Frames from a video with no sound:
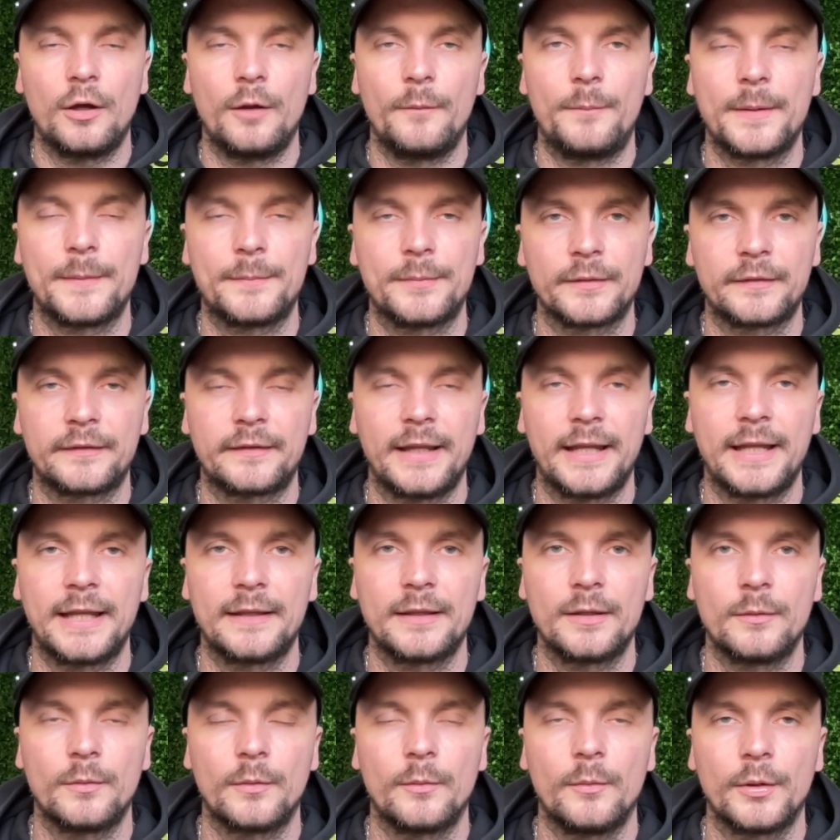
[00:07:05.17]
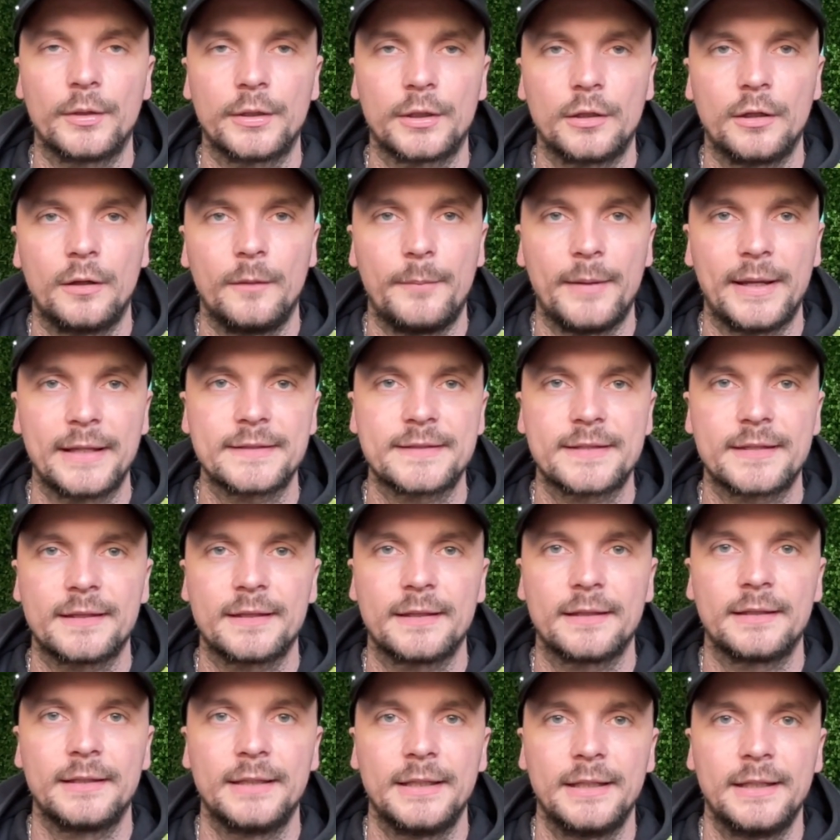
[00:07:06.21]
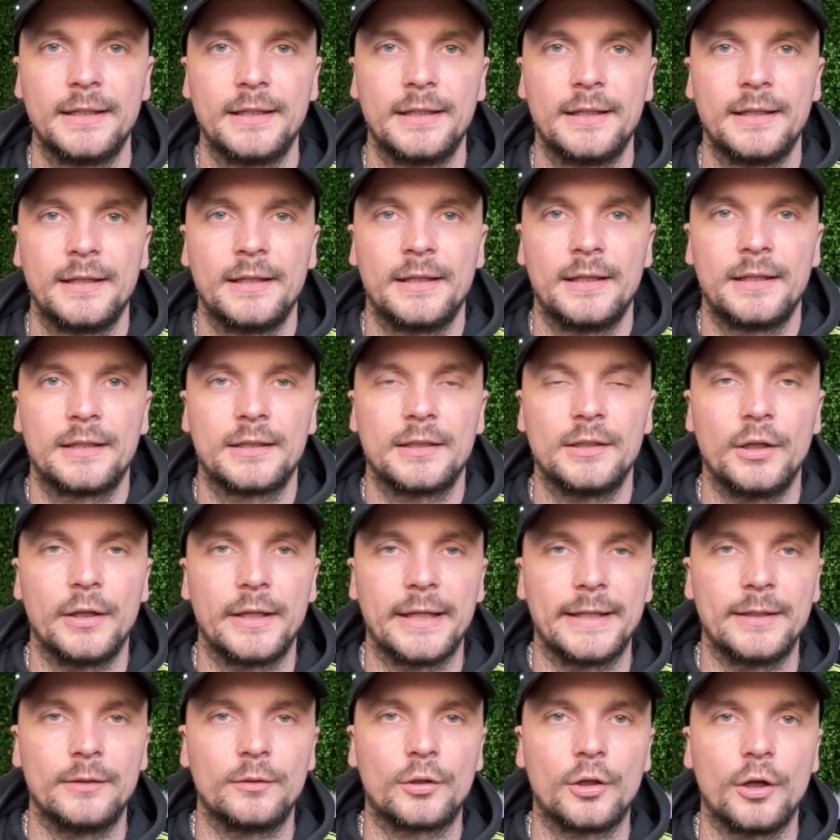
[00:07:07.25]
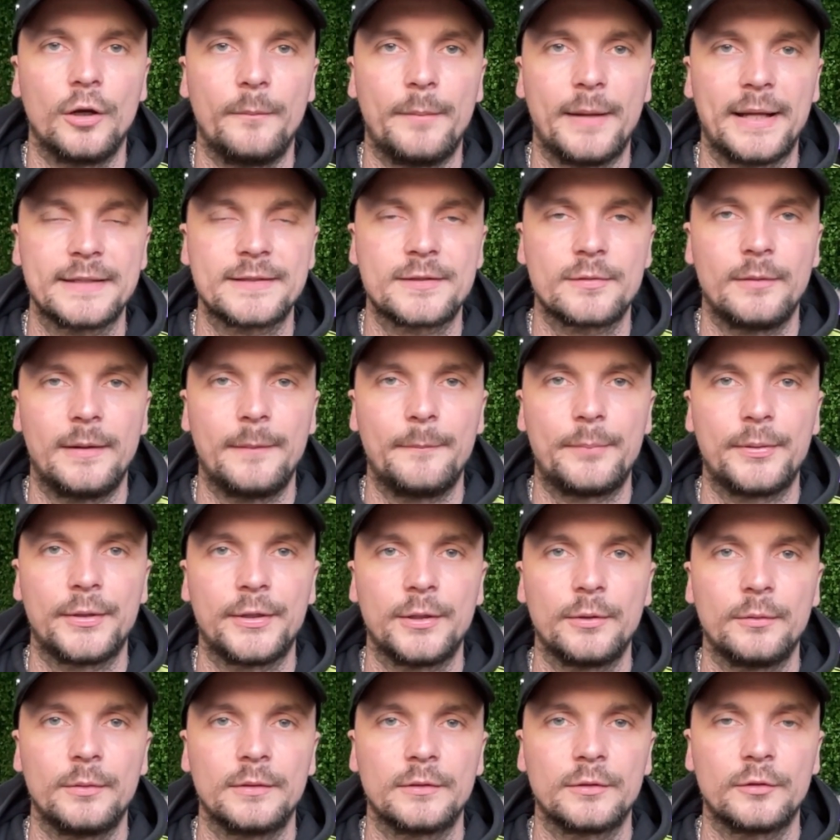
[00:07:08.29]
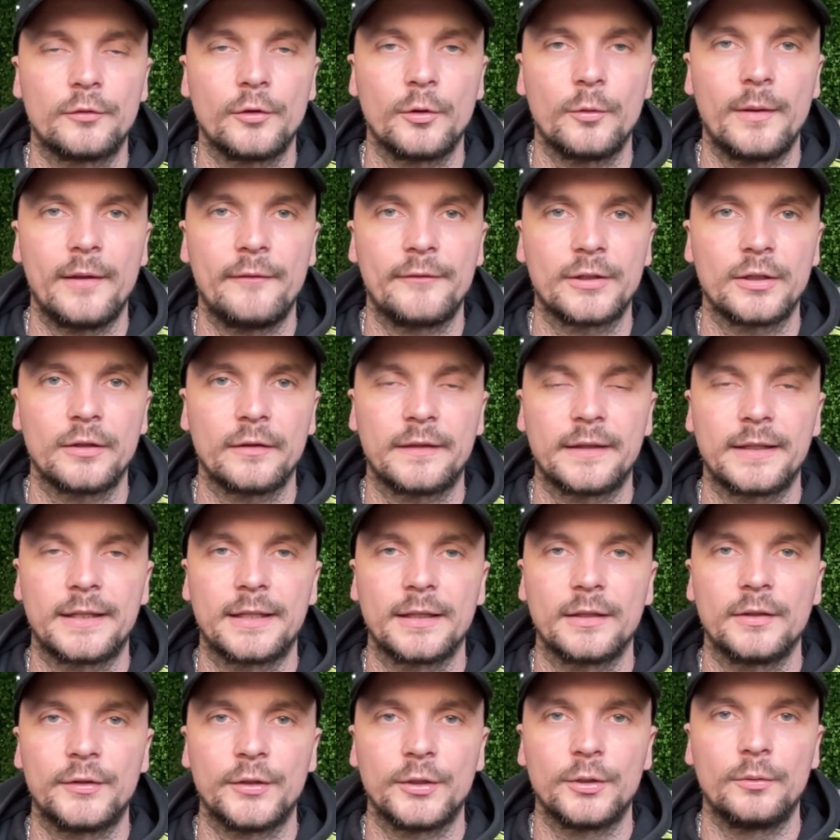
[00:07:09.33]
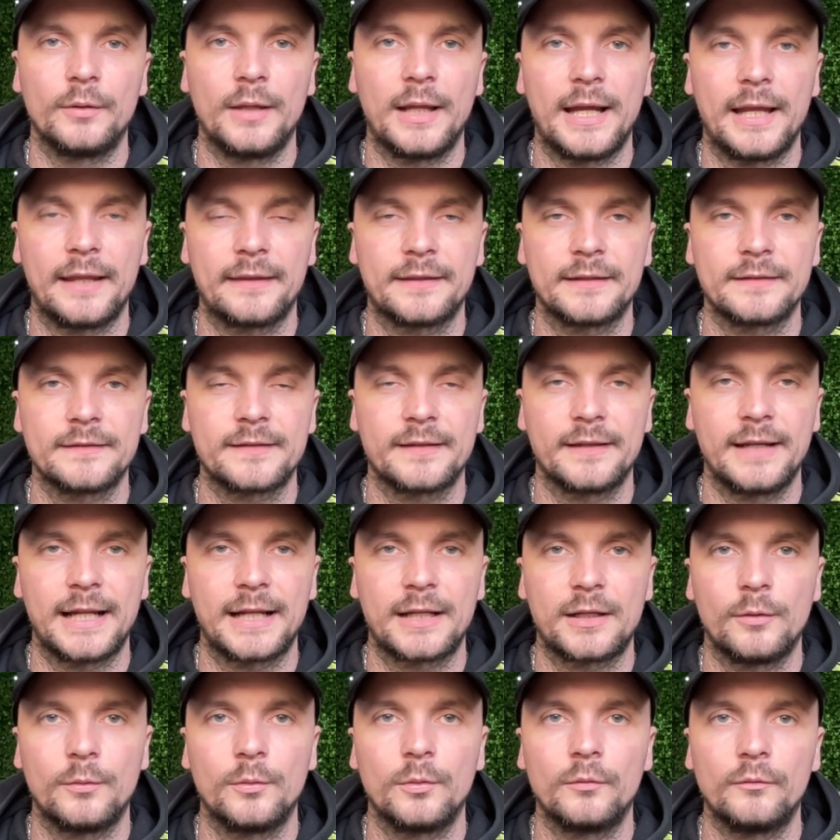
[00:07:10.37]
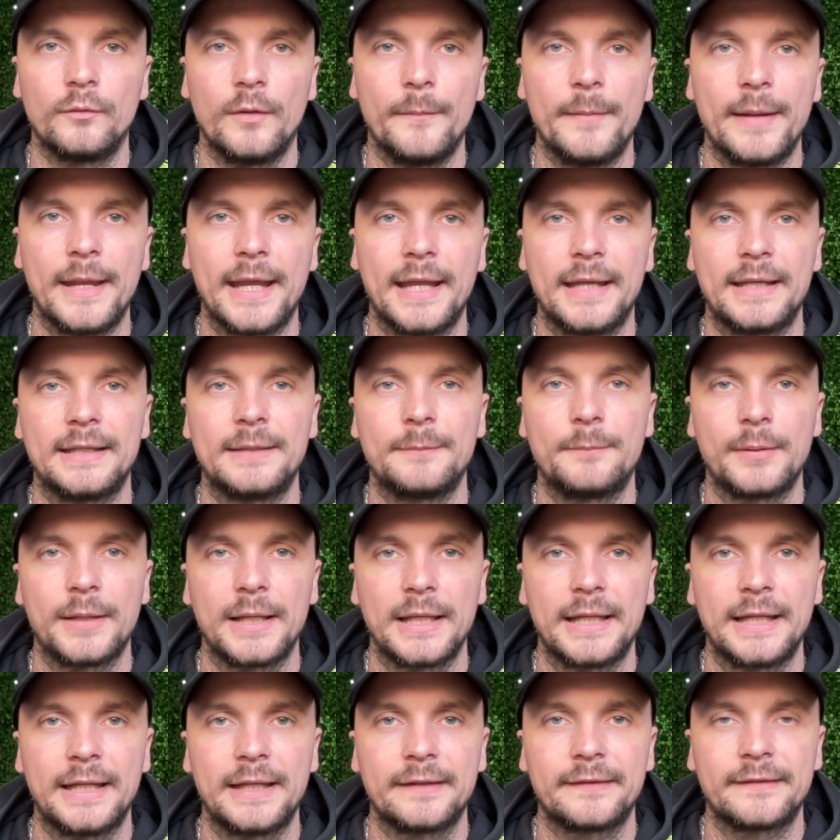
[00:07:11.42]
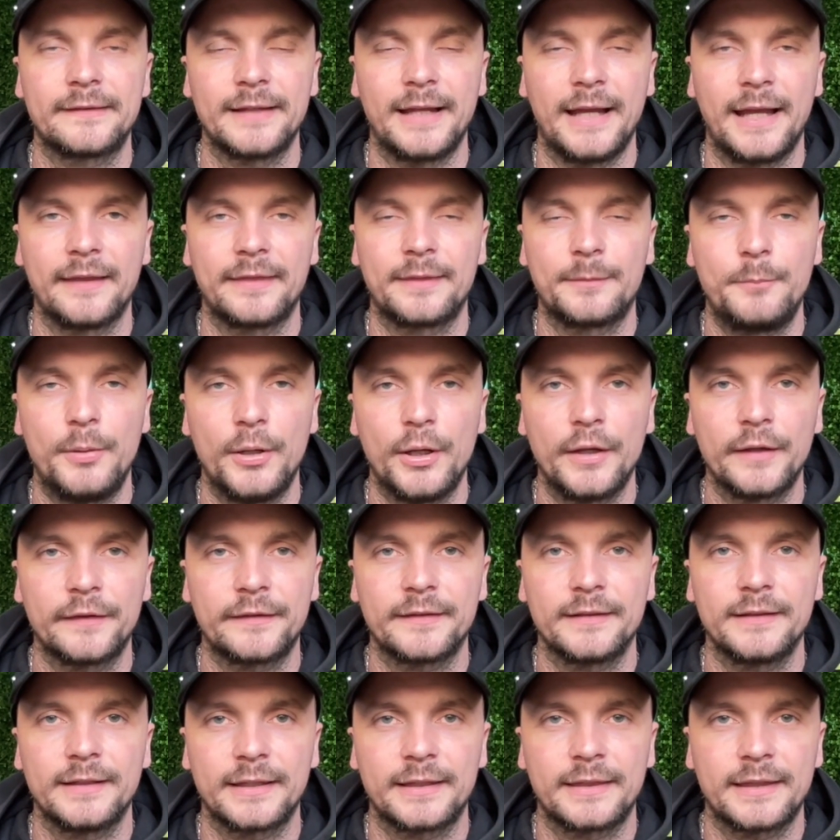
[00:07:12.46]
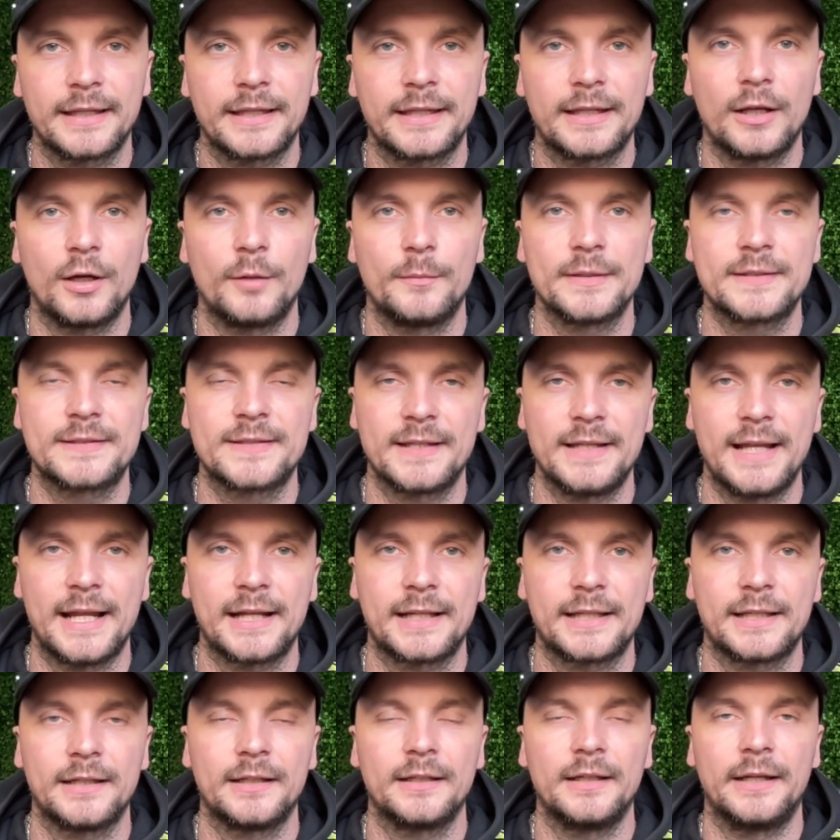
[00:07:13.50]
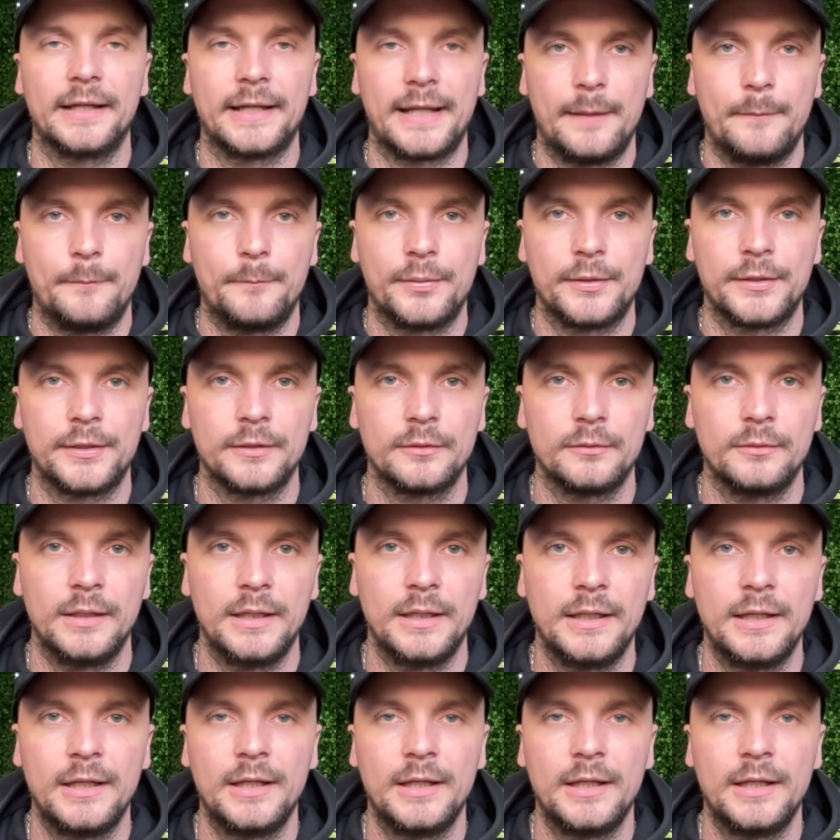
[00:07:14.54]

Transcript: of people saying that we want to go back to he'll go back to Ampadu and Gruev. I don't think he'll do that. I think Tanaka will remain in place. I personally think it'll be Tanaka and Ampadu.